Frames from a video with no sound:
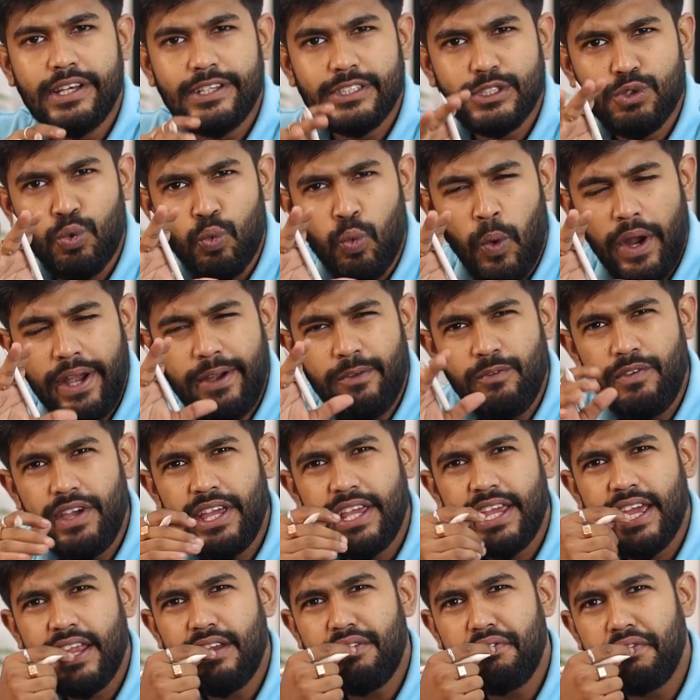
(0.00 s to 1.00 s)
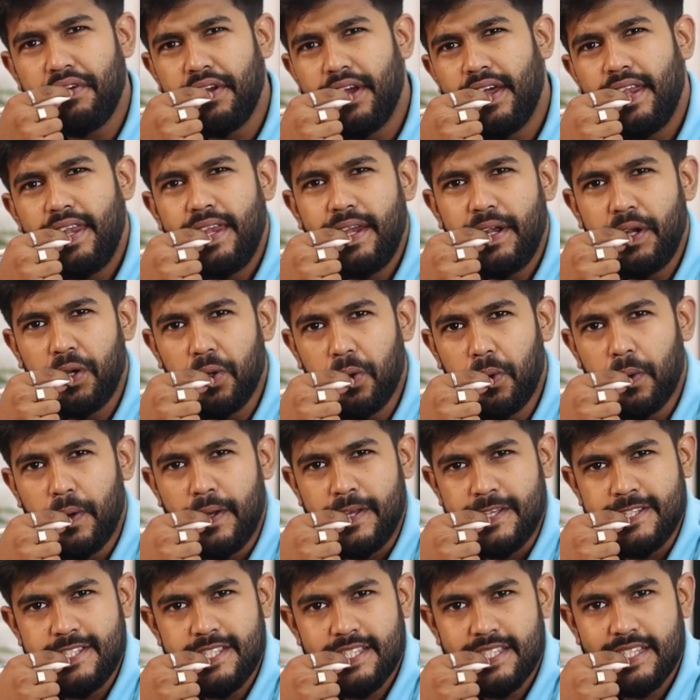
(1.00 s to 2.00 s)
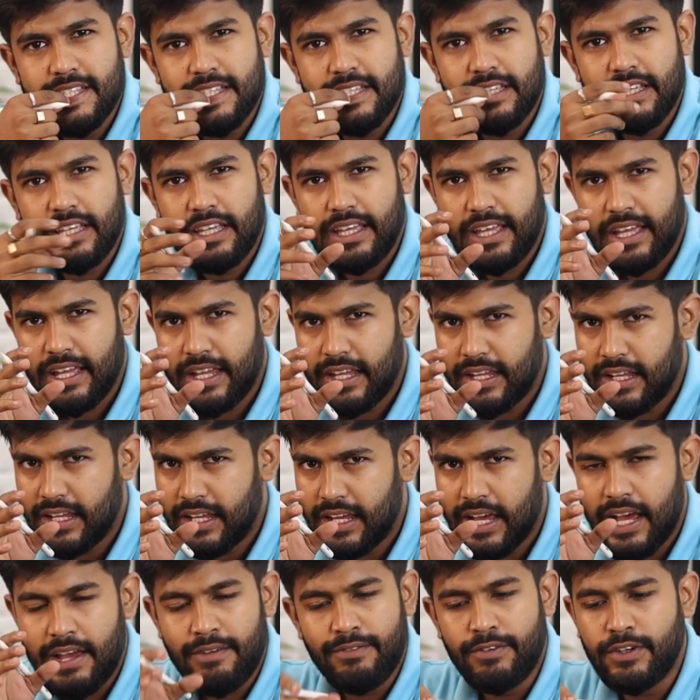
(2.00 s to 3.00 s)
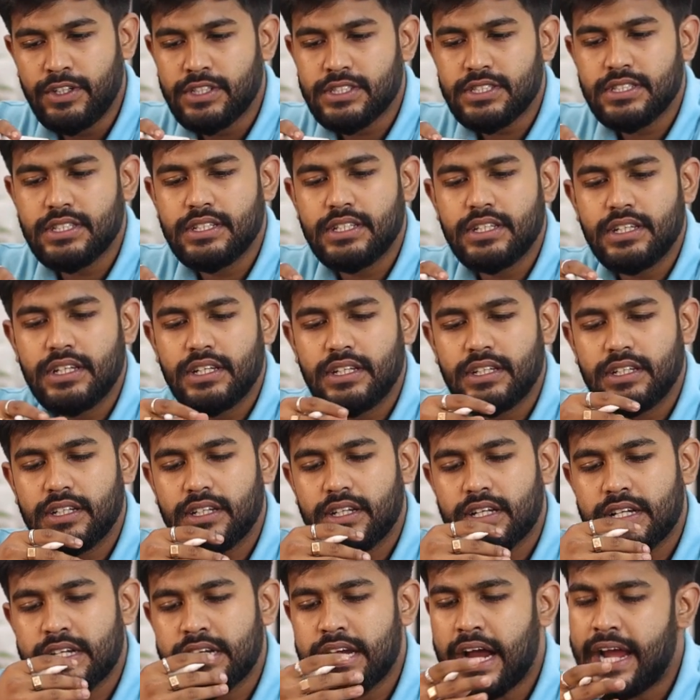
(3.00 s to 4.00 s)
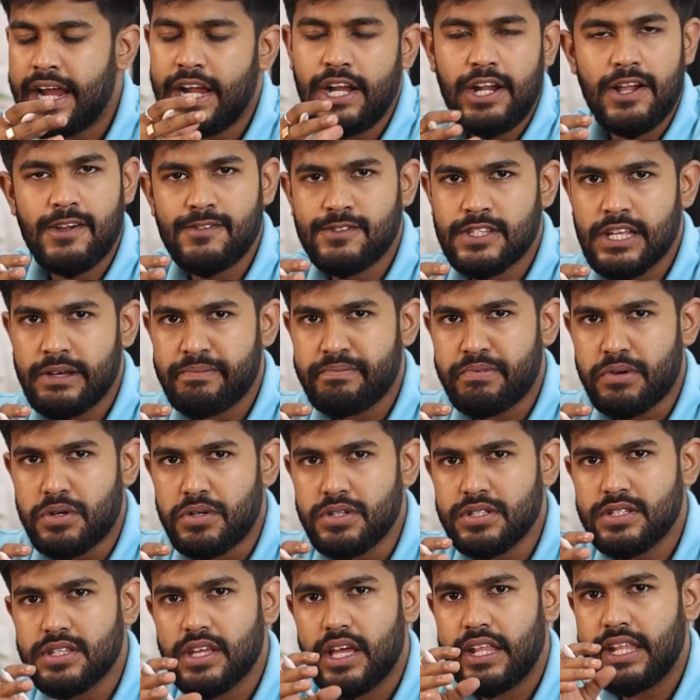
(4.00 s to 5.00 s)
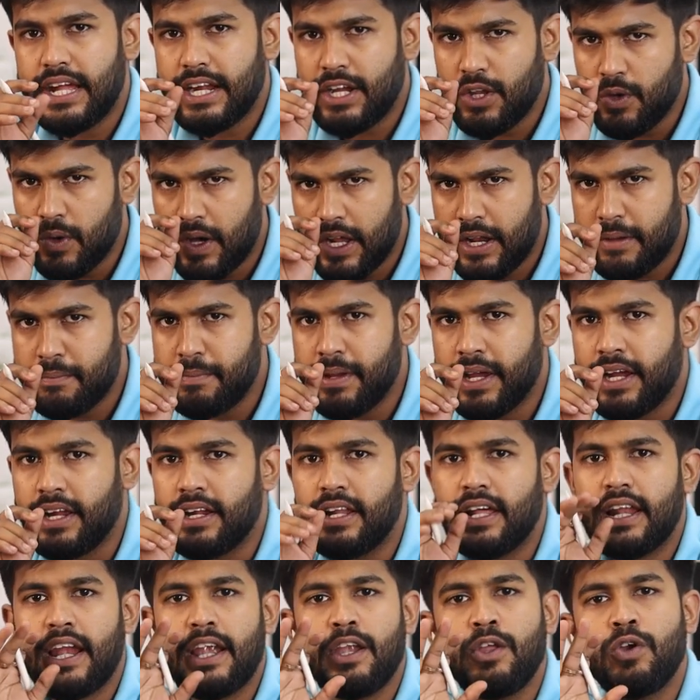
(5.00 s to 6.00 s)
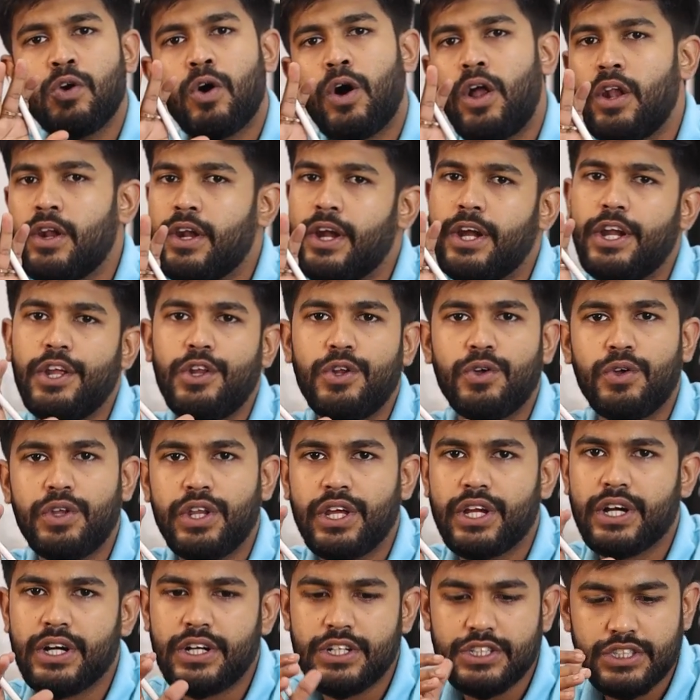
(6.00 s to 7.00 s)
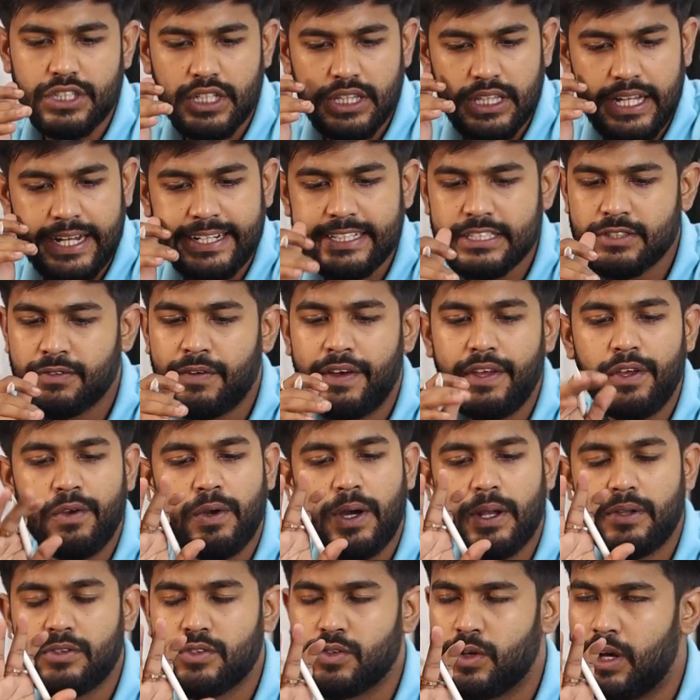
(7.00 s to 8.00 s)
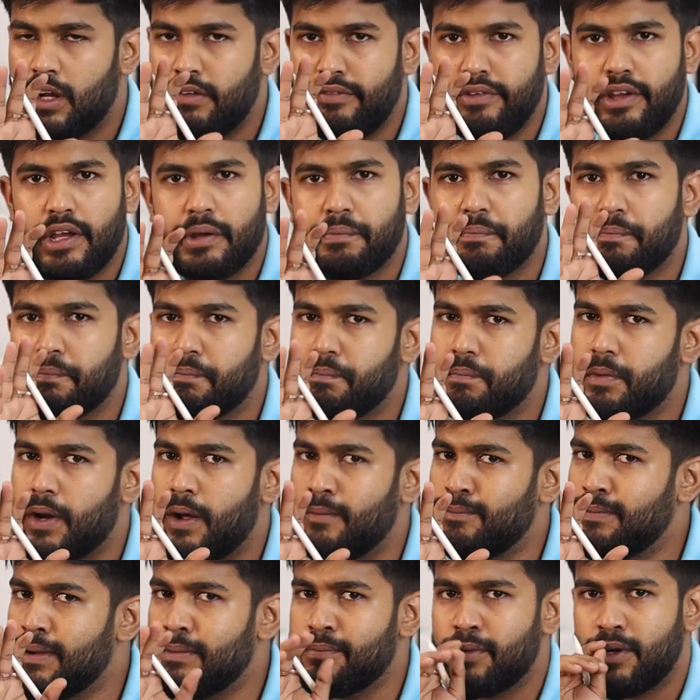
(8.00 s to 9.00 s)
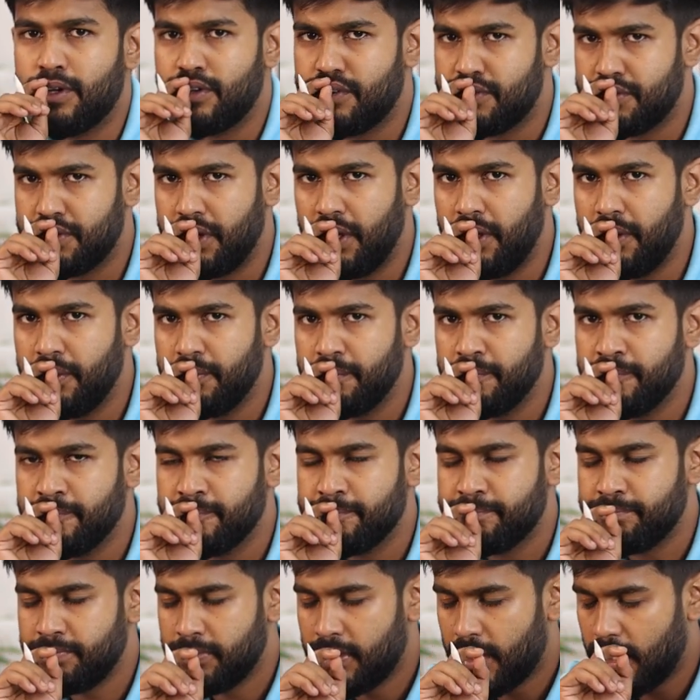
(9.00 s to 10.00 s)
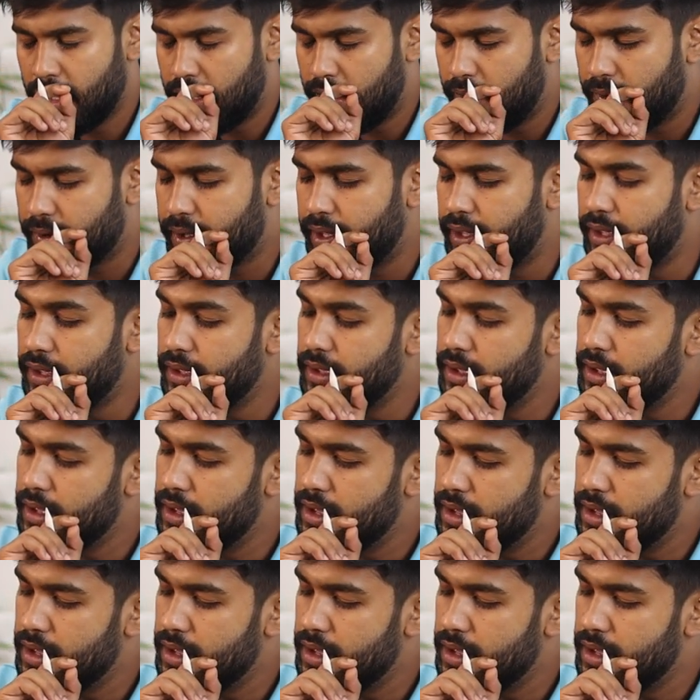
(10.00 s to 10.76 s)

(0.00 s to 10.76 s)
So what we can really do is, I would kind of suppose that you are a beginner and you already know recursion. That's why you are solving a problem on tree. Okay.